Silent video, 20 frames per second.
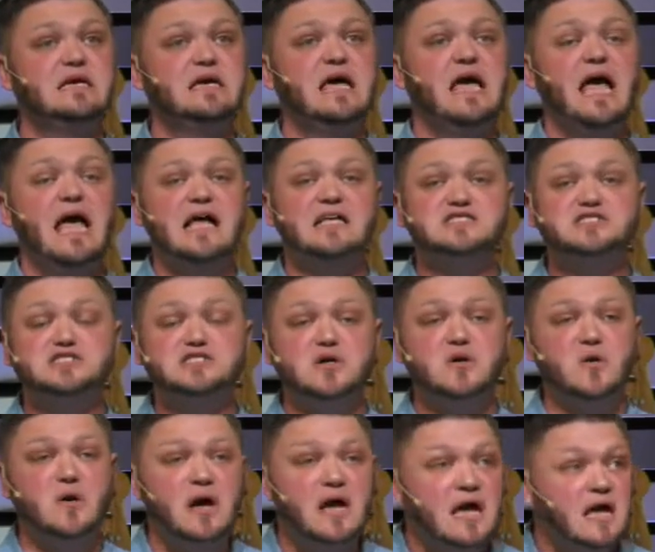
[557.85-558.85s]
And
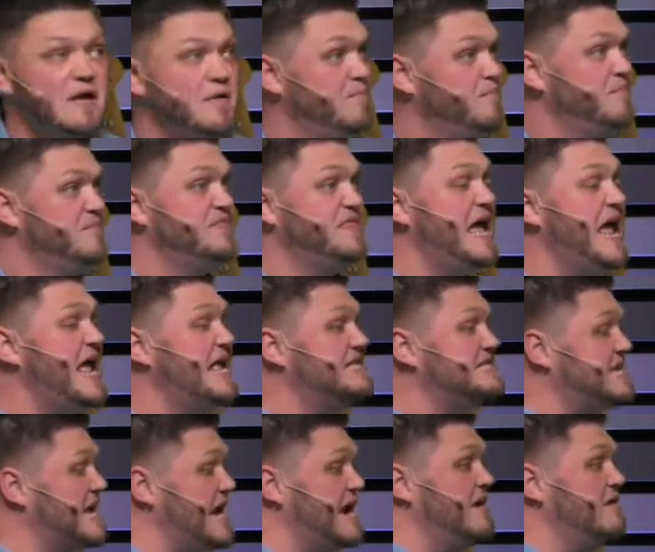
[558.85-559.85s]
so they
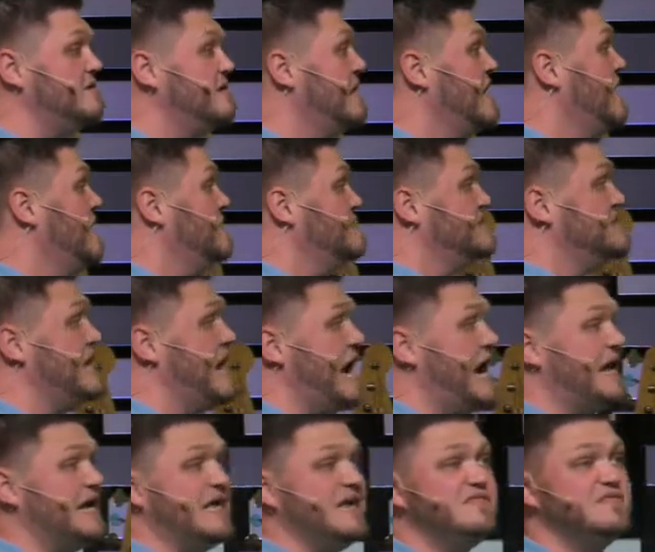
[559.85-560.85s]
dared
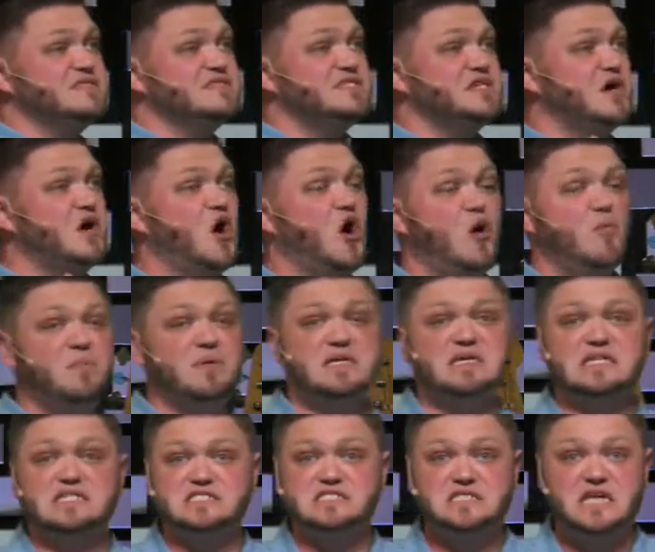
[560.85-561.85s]
not even to hope
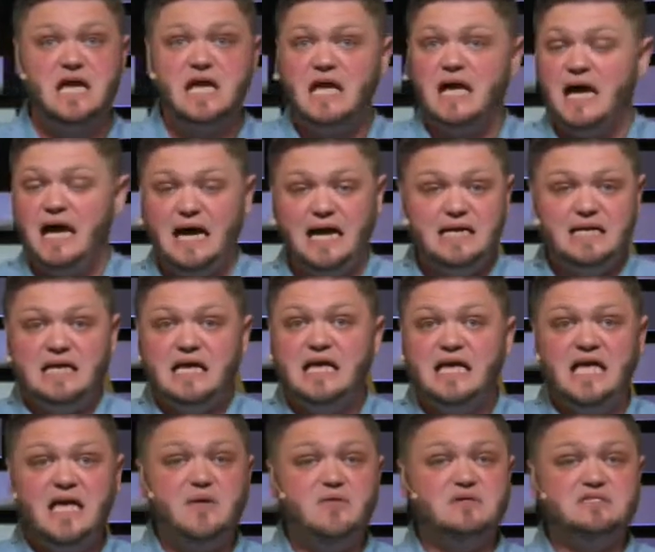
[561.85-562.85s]
because uh,
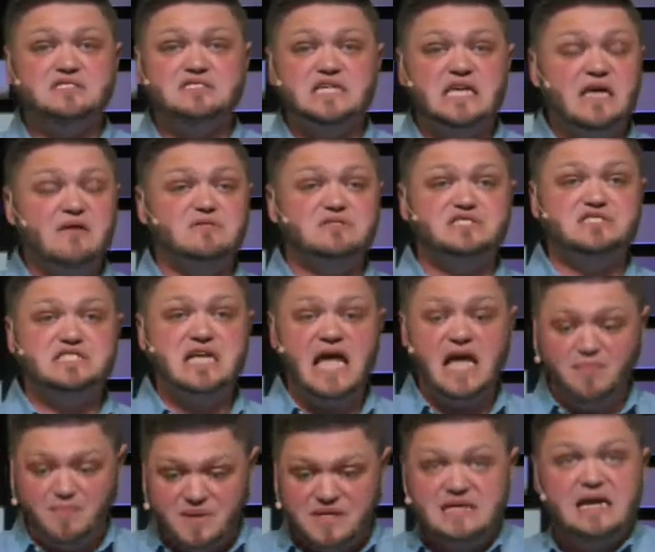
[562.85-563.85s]
he, was, he was dead,
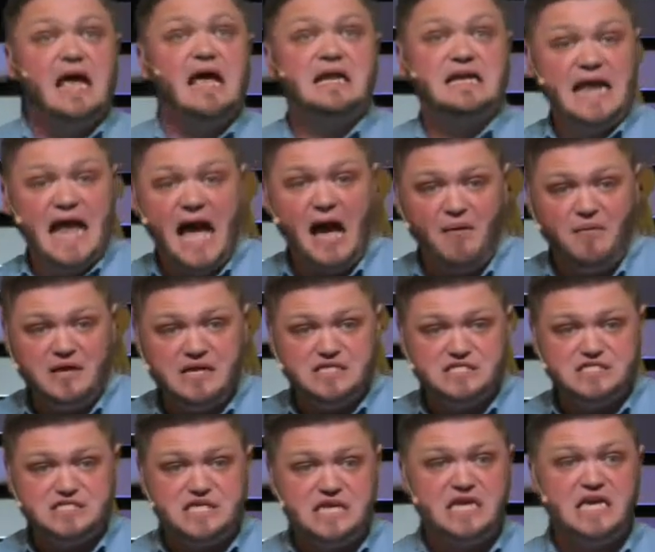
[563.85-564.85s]
but now he's
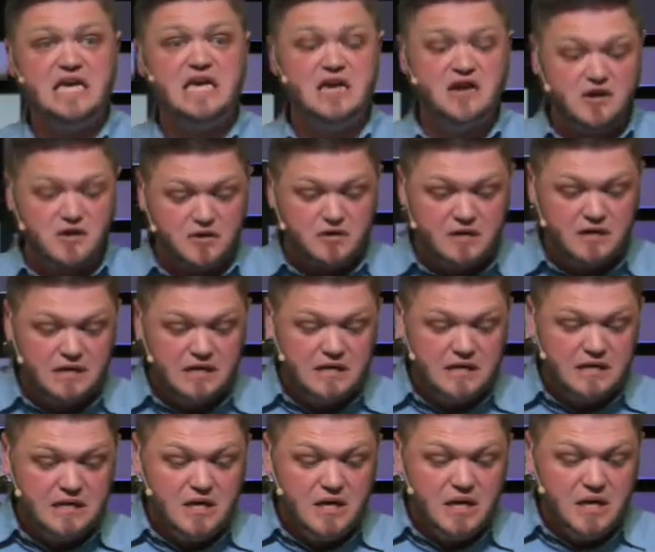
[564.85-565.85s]
here.
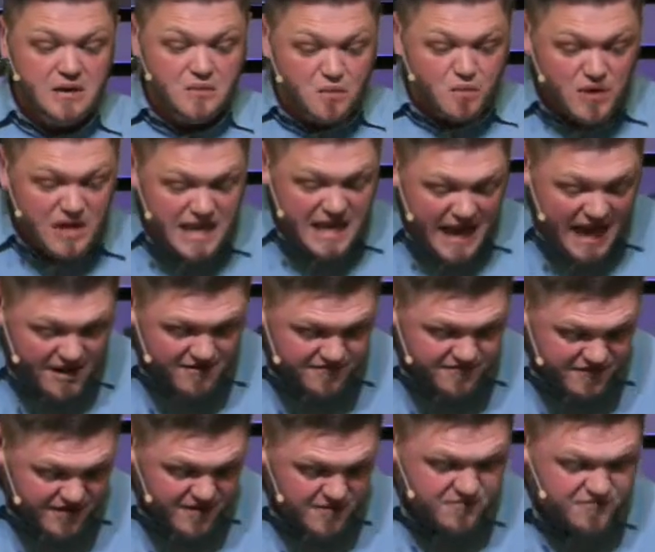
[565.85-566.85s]
We have,
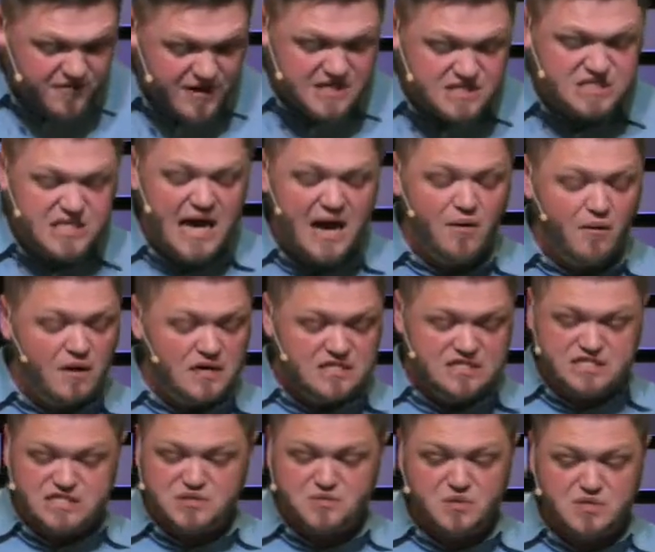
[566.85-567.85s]
friends, I want,
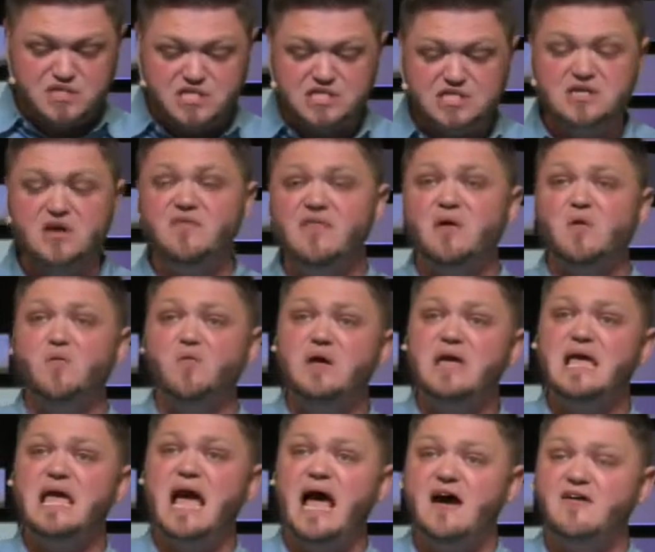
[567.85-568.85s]
want you to know that
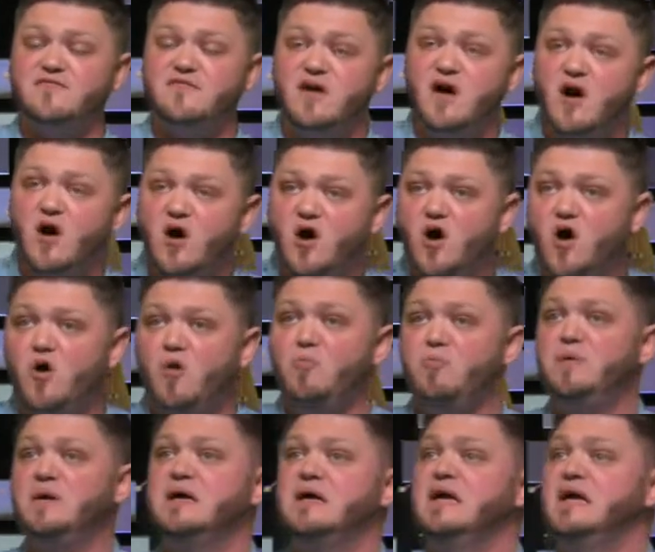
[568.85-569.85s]
we have hope
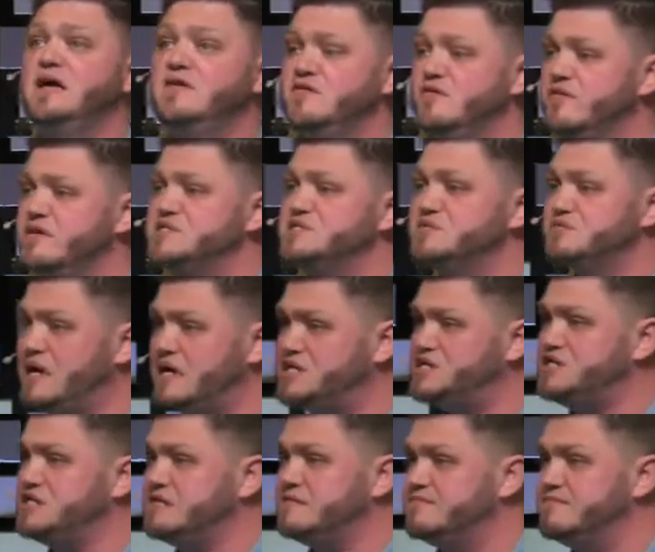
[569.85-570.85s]
in the
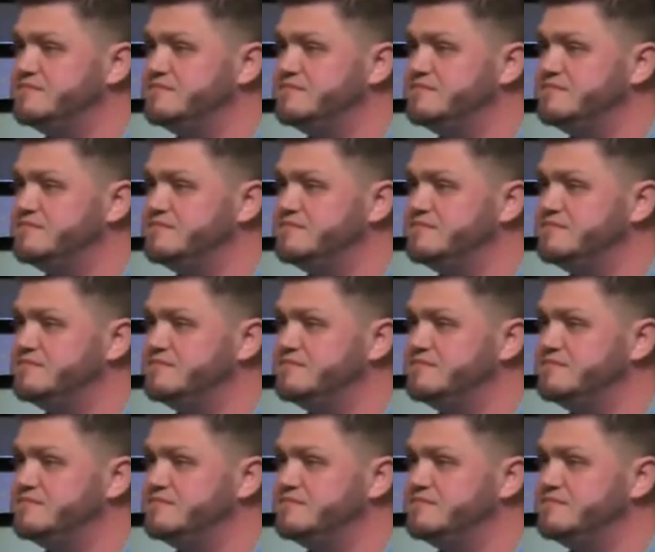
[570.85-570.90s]
resurrection.